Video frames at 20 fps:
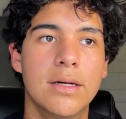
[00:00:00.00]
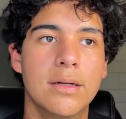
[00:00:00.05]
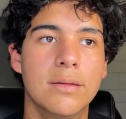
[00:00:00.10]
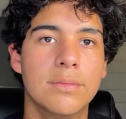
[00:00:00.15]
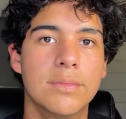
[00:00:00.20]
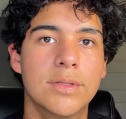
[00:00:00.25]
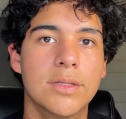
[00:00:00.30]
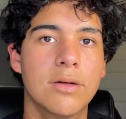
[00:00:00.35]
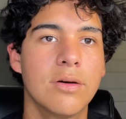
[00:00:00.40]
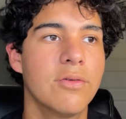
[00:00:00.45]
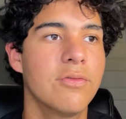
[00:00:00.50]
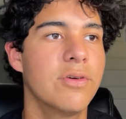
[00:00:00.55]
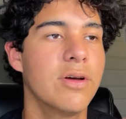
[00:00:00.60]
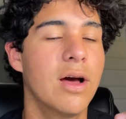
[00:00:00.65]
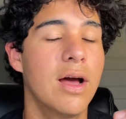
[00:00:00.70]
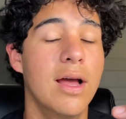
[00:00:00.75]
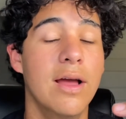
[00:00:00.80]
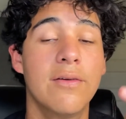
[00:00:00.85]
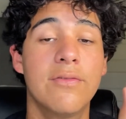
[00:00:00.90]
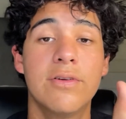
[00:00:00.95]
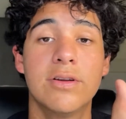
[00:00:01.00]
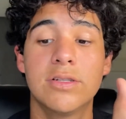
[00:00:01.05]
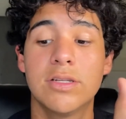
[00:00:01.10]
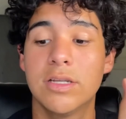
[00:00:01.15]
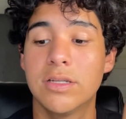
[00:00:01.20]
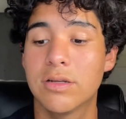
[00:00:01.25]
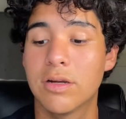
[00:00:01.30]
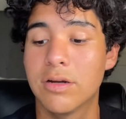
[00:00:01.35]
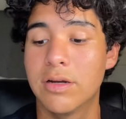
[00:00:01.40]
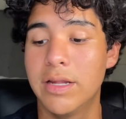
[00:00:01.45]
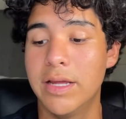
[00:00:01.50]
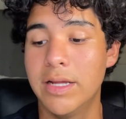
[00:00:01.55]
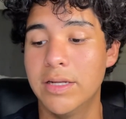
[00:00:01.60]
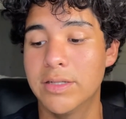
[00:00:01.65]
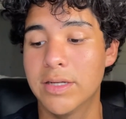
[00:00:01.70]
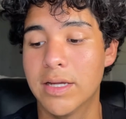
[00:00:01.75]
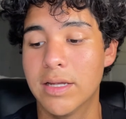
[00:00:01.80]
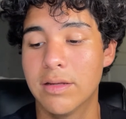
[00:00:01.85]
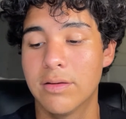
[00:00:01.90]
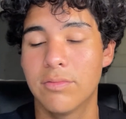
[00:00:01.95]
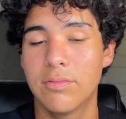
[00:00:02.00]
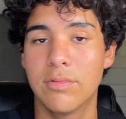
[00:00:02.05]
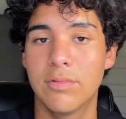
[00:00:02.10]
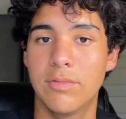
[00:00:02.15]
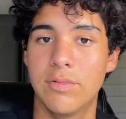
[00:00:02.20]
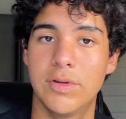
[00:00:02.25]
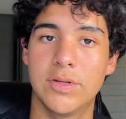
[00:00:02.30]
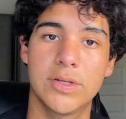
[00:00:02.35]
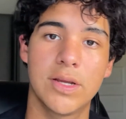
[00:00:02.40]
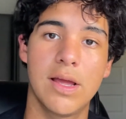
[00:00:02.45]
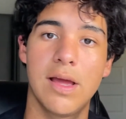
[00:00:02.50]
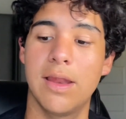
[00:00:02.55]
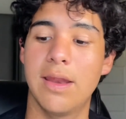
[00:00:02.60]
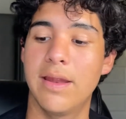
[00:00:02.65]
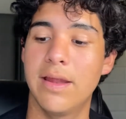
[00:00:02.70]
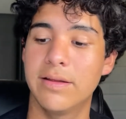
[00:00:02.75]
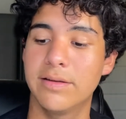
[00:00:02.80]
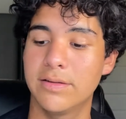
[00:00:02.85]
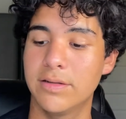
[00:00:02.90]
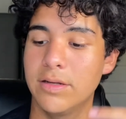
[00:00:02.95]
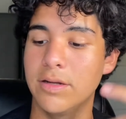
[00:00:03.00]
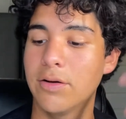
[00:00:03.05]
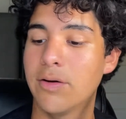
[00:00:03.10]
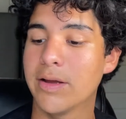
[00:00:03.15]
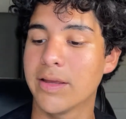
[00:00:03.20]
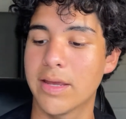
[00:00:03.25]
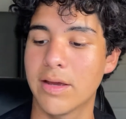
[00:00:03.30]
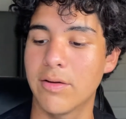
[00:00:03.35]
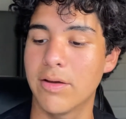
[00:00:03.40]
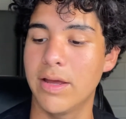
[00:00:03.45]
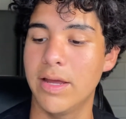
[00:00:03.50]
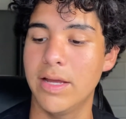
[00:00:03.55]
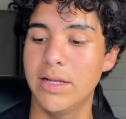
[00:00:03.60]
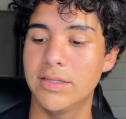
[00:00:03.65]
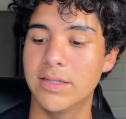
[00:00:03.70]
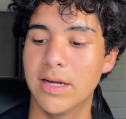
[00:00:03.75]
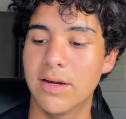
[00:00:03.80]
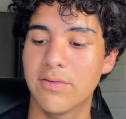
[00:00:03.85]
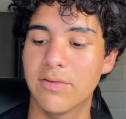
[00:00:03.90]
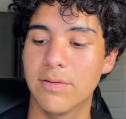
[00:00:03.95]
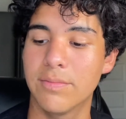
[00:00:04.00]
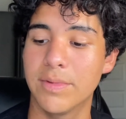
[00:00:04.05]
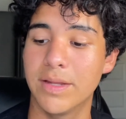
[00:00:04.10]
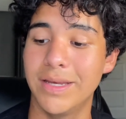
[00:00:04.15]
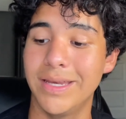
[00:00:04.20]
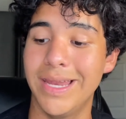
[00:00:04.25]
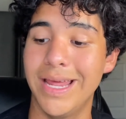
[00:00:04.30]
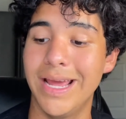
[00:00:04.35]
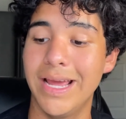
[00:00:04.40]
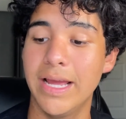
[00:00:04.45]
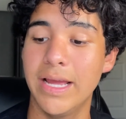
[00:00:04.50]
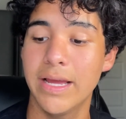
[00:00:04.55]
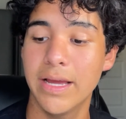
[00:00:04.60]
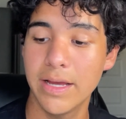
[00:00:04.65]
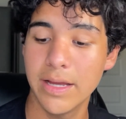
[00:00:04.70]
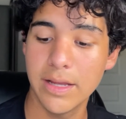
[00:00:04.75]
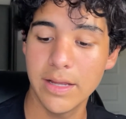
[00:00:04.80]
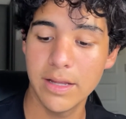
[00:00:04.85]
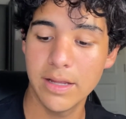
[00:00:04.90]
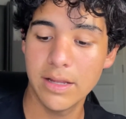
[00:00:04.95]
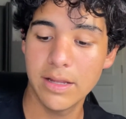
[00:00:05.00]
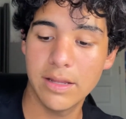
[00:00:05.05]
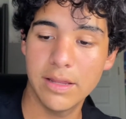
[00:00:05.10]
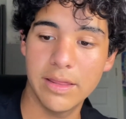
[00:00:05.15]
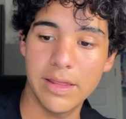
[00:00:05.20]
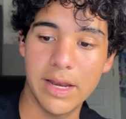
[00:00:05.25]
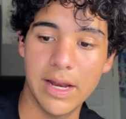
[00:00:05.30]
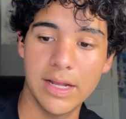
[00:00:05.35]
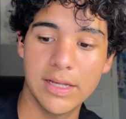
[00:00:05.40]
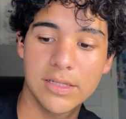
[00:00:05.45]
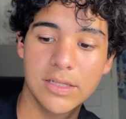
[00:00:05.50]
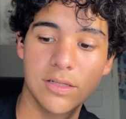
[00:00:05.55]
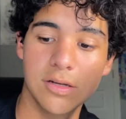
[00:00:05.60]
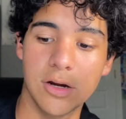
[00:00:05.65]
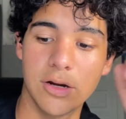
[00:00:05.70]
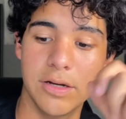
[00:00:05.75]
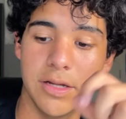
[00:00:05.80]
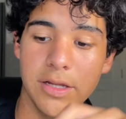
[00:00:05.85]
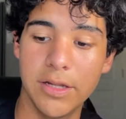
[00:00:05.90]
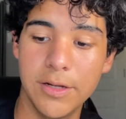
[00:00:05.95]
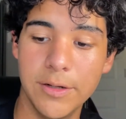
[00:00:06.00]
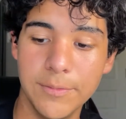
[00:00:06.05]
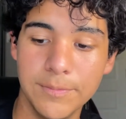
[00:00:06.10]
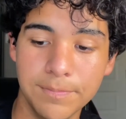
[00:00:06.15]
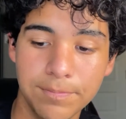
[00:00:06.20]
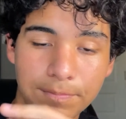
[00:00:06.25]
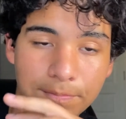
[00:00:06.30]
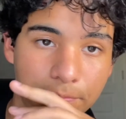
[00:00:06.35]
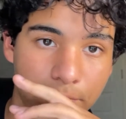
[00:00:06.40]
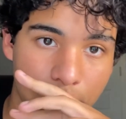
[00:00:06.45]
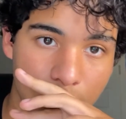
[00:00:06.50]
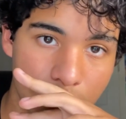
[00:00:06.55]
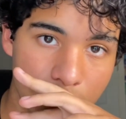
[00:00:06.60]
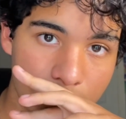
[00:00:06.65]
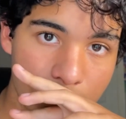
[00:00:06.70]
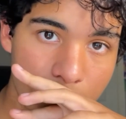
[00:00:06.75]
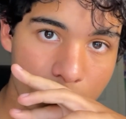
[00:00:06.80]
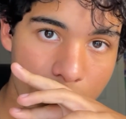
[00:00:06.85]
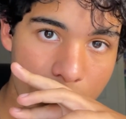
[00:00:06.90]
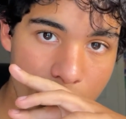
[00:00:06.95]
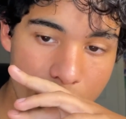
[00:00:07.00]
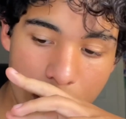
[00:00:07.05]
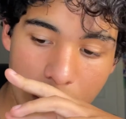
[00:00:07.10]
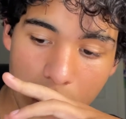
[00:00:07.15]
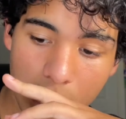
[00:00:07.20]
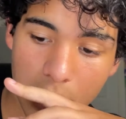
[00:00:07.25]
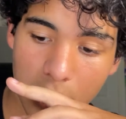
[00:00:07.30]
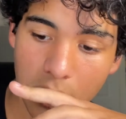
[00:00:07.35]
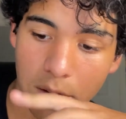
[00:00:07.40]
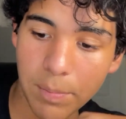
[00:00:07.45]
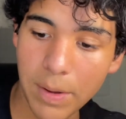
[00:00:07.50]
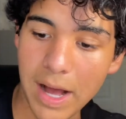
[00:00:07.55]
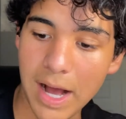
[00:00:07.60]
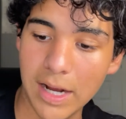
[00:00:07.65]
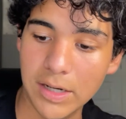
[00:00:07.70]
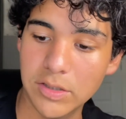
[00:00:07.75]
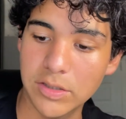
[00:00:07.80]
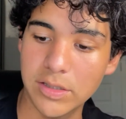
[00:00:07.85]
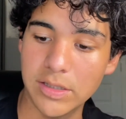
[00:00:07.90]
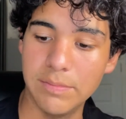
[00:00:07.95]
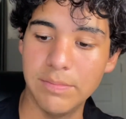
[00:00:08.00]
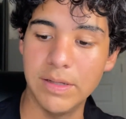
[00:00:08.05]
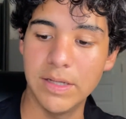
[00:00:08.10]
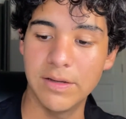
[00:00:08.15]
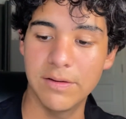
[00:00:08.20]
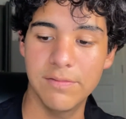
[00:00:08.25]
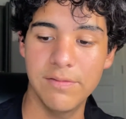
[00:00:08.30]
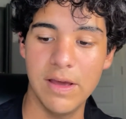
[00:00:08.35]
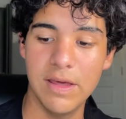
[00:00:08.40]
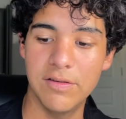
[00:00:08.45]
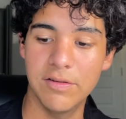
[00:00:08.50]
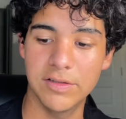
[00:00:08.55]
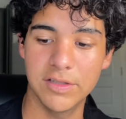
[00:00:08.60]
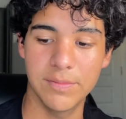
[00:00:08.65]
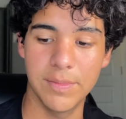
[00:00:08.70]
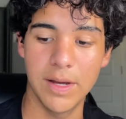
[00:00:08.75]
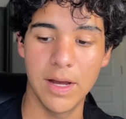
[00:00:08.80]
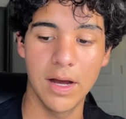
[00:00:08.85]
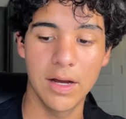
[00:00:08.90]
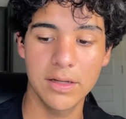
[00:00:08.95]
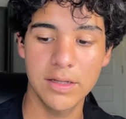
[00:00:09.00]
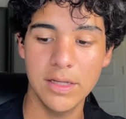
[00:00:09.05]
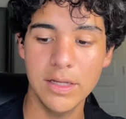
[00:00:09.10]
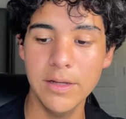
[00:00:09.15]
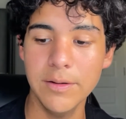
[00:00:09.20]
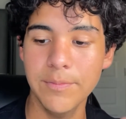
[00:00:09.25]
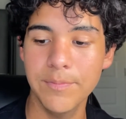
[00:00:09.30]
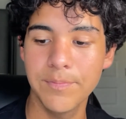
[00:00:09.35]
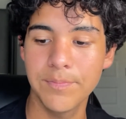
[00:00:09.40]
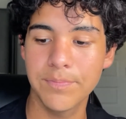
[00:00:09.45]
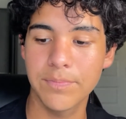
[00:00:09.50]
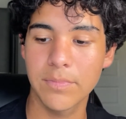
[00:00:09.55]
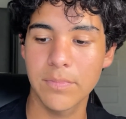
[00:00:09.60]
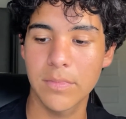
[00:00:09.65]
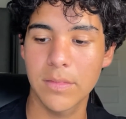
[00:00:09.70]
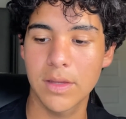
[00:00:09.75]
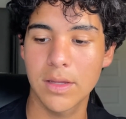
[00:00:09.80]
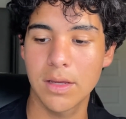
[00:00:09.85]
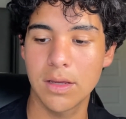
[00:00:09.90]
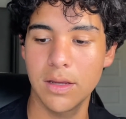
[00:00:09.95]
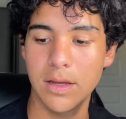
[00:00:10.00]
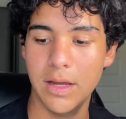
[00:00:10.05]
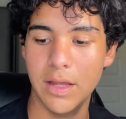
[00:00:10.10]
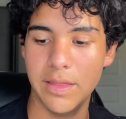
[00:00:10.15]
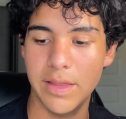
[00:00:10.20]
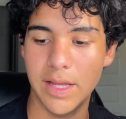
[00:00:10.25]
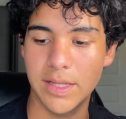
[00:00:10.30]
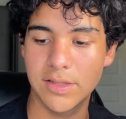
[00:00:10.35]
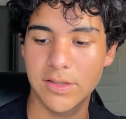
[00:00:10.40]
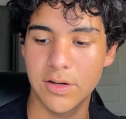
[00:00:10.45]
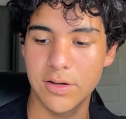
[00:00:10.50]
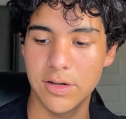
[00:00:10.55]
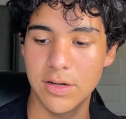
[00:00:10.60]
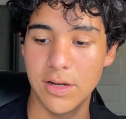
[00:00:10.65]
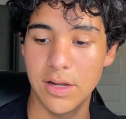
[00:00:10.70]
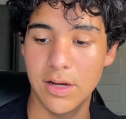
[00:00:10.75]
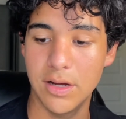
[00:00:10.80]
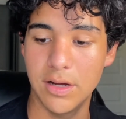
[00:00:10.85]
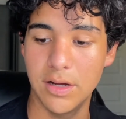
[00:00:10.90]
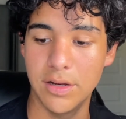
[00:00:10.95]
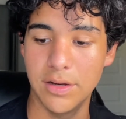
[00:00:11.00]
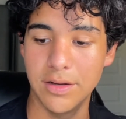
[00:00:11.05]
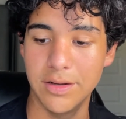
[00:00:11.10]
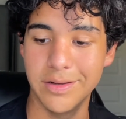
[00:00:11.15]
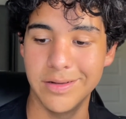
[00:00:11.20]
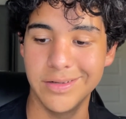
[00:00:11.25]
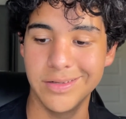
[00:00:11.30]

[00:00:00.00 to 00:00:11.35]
So I officially started AJATT, which, as you know, I count AJATT from the day that I started actually being faithful to my Anki. And that started on